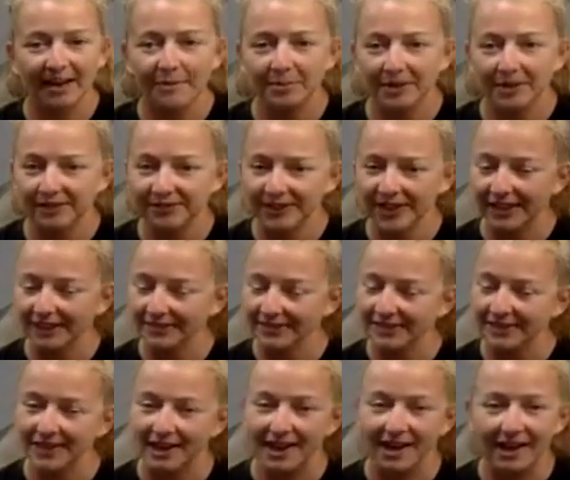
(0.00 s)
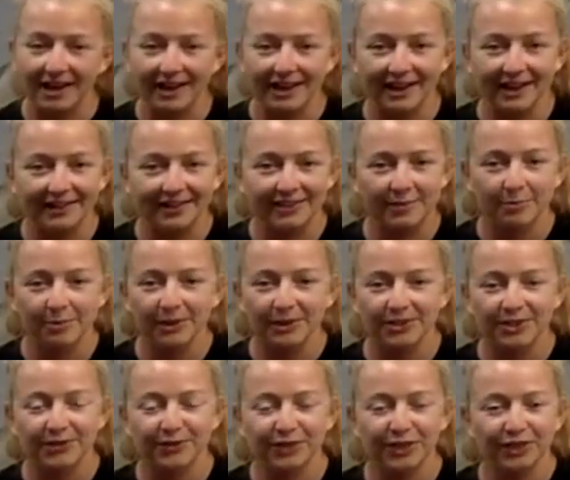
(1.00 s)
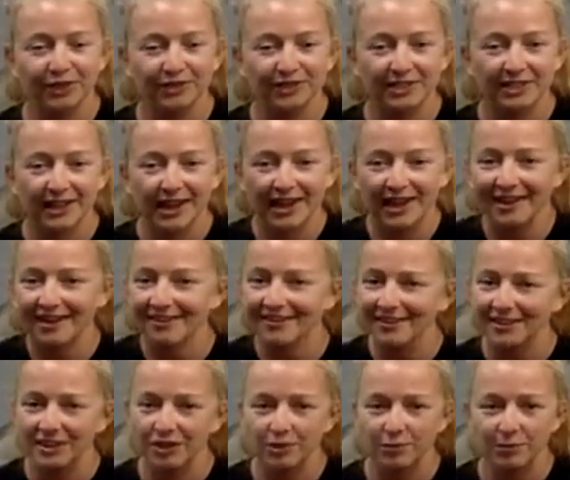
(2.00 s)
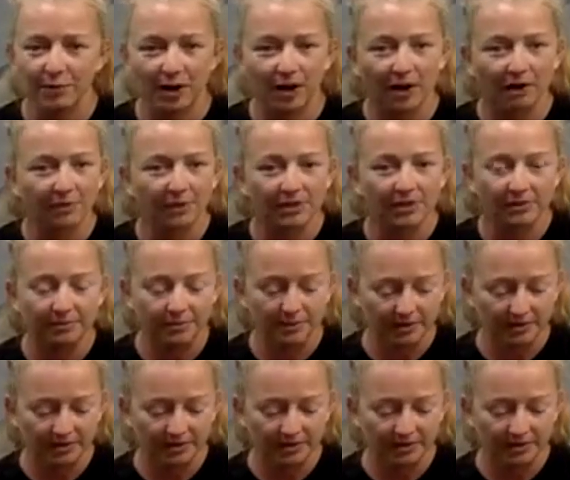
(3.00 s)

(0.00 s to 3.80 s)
but if that's not in the books for you today, no problem.